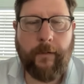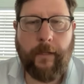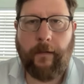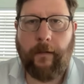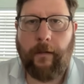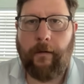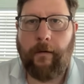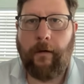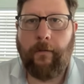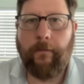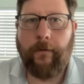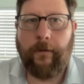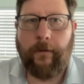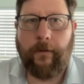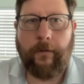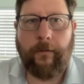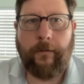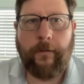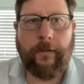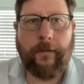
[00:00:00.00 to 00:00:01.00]
and long
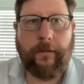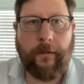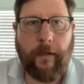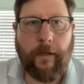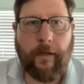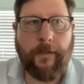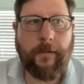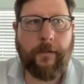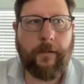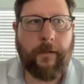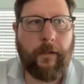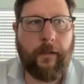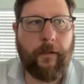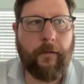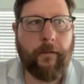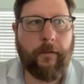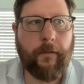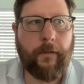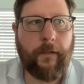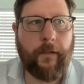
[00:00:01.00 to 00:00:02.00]
overdue discussion
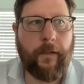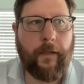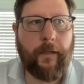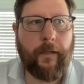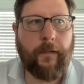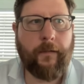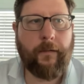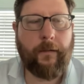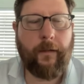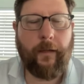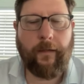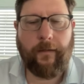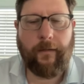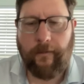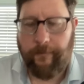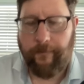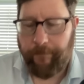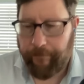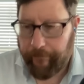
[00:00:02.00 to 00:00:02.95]
here in the United States